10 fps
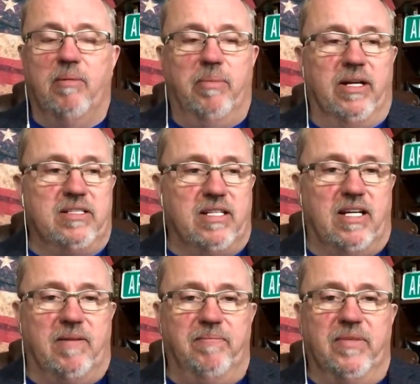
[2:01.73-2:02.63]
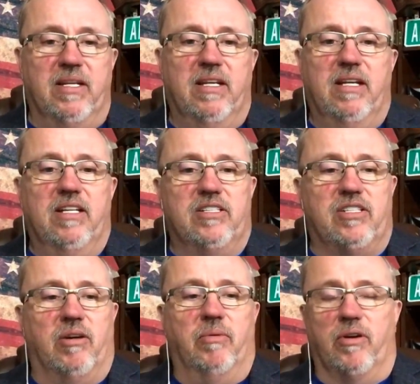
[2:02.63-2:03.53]
But uh,
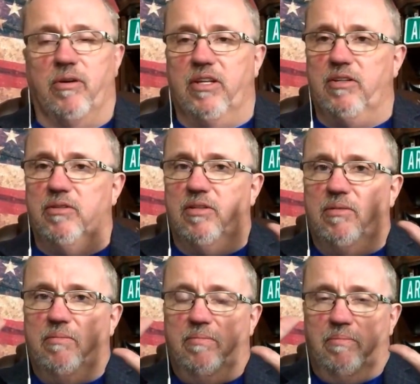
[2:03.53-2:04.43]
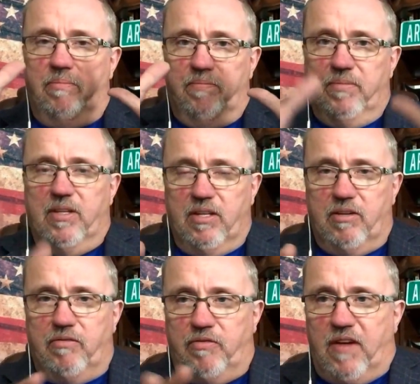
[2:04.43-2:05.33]
so we're going to
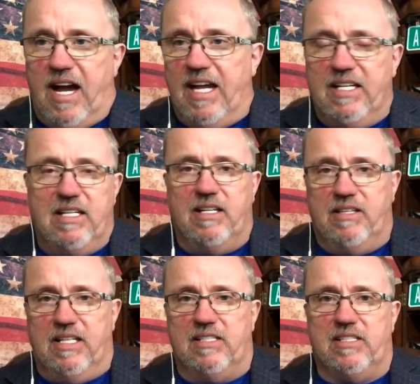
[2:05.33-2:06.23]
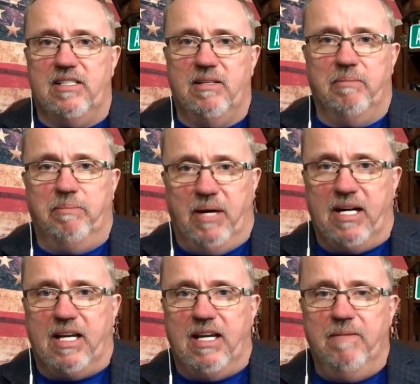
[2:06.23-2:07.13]
find this
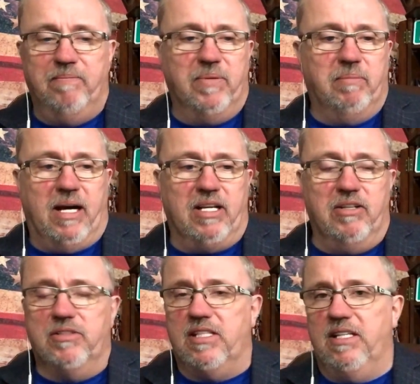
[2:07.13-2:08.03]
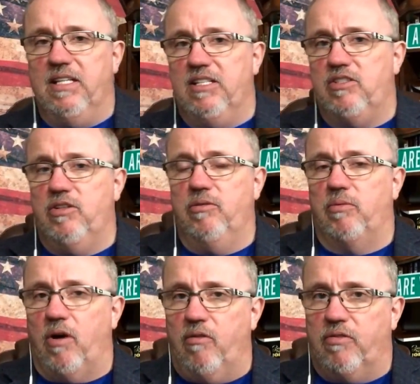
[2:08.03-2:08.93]
buggy by using these two
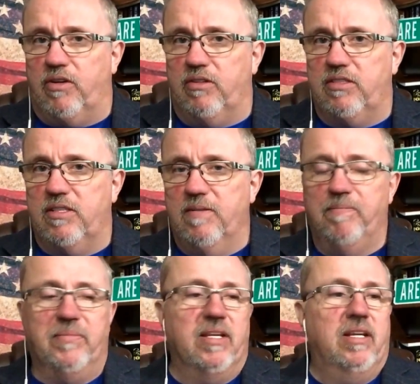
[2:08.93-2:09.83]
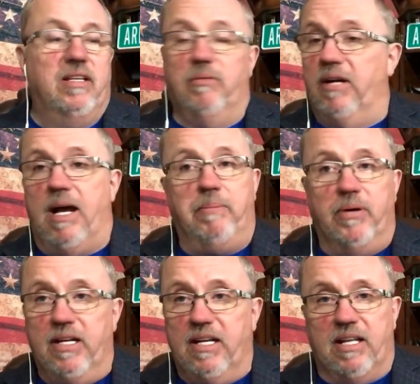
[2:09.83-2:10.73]
rovers. That we're not
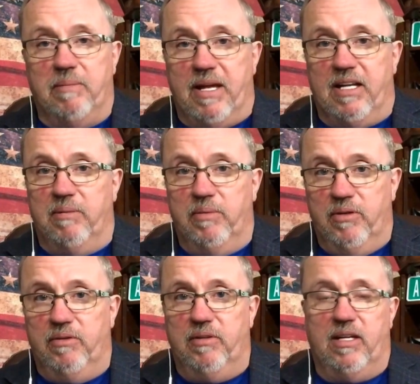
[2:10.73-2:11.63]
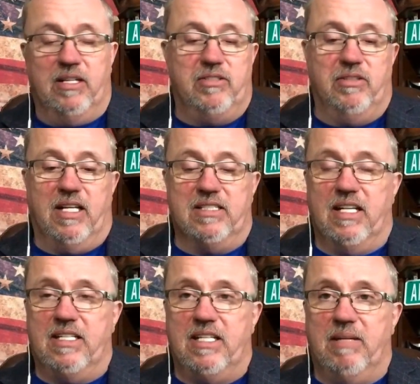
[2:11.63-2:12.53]
putting another man on the moon in
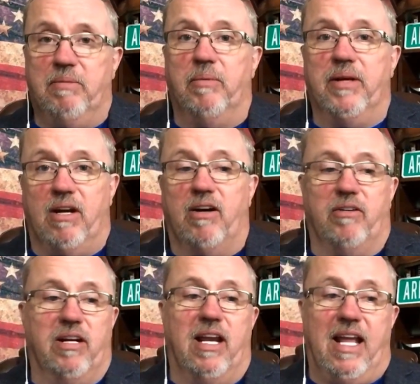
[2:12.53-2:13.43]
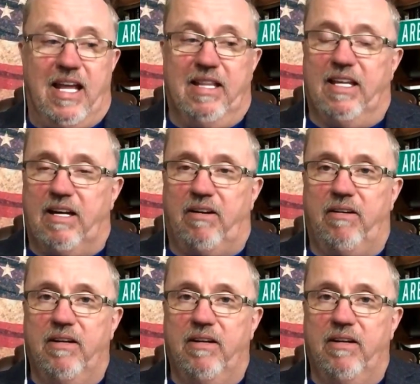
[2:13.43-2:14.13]
2018, but we are going to land there.